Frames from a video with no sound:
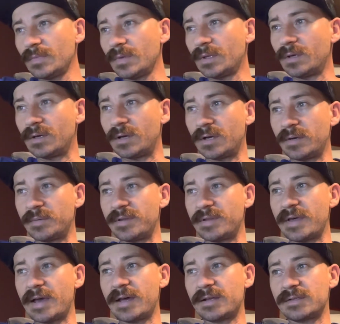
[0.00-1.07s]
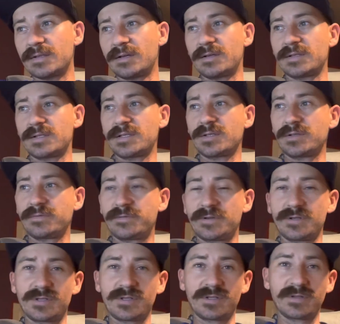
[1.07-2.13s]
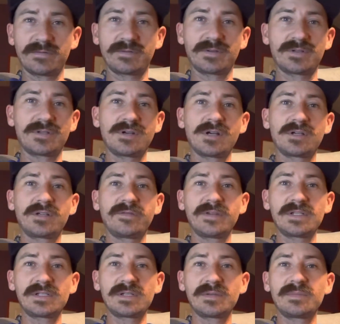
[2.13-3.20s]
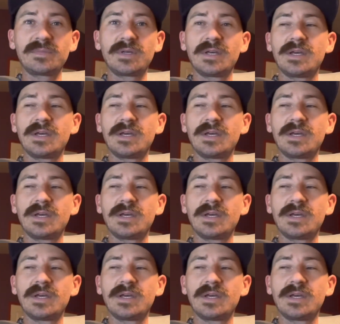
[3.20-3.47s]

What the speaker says: And that is also a version of constructivism.